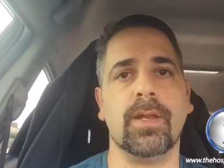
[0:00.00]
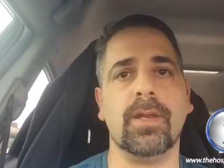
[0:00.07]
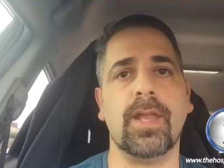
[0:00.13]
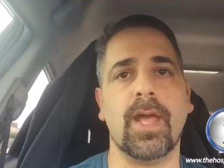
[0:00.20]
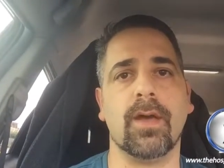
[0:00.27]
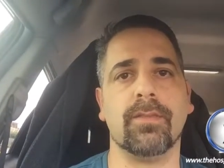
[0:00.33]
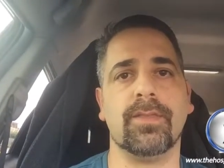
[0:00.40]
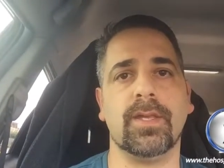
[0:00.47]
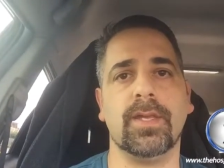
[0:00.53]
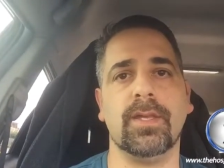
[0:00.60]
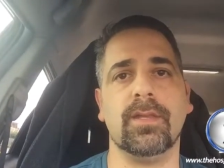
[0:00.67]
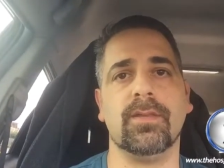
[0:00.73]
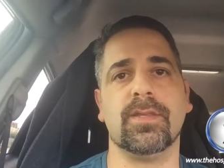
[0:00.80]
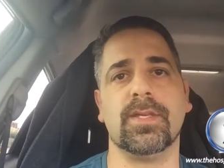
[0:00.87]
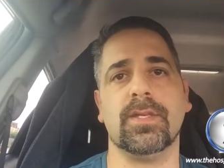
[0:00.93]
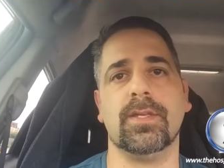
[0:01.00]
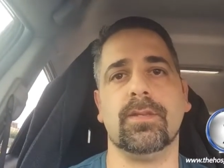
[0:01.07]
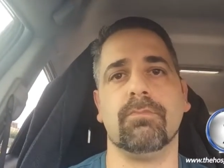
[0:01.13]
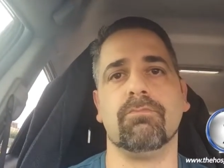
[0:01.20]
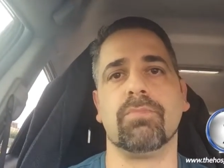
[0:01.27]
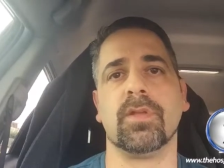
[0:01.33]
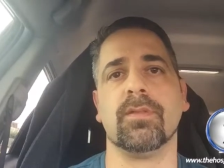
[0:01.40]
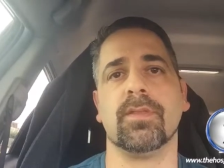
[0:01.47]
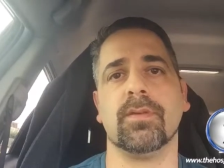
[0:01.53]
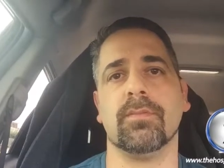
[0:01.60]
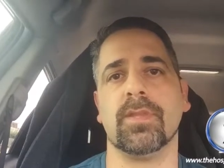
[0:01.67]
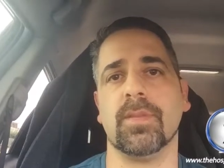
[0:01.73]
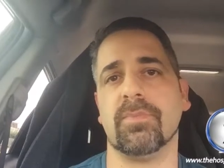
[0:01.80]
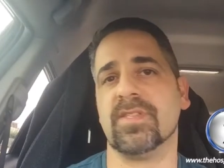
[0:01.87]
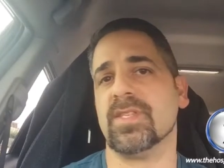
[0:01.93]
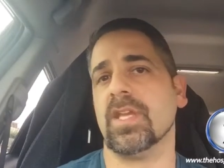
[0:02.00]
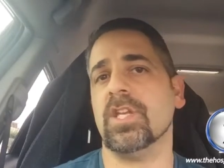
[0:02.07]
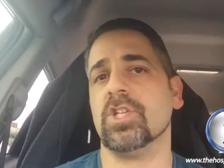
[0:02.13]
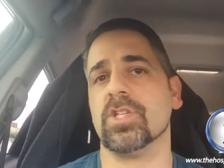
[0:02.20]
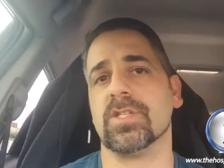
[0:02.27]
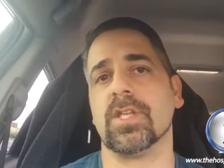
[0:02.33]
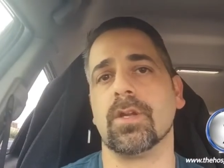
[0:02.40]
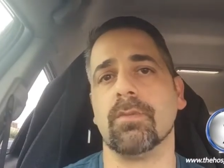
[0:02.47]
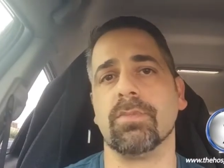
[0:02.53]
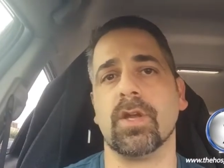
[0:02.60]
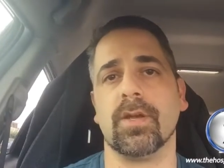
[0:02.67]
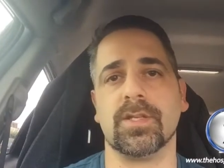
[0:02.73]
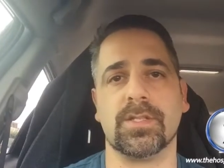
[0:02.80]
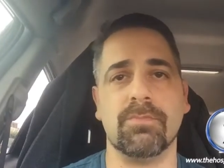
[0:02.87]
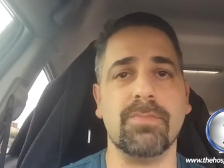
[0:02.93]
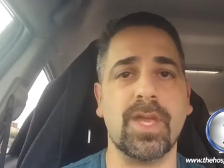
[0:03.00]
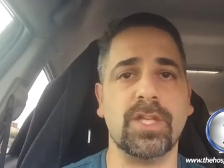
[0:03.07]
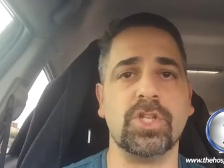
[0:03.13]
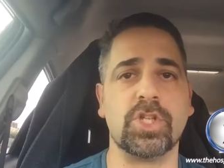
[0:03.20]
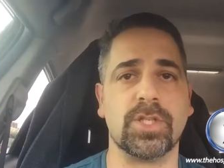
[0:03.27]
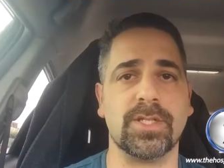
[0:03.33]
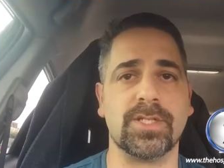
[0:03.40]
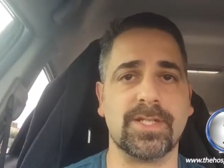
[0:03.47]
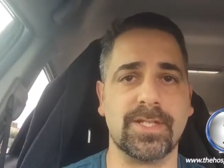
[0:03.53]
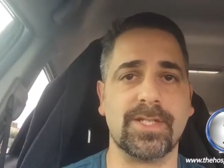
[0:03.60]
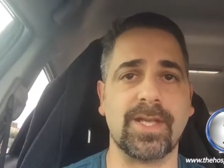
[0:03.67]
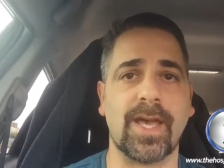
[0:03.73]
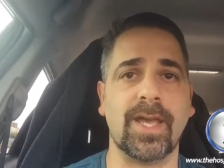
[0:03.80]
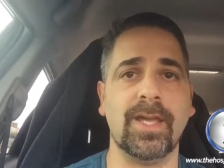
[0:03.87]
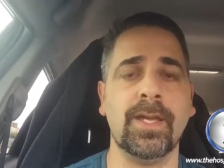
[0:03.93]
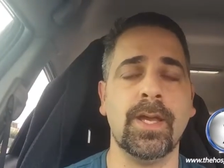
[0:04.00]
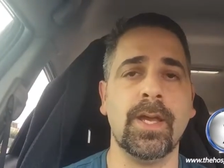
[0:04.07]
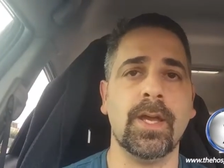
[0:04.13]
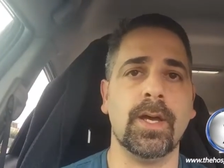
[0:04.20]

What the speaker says: Now the percentages that I'm going to mention today,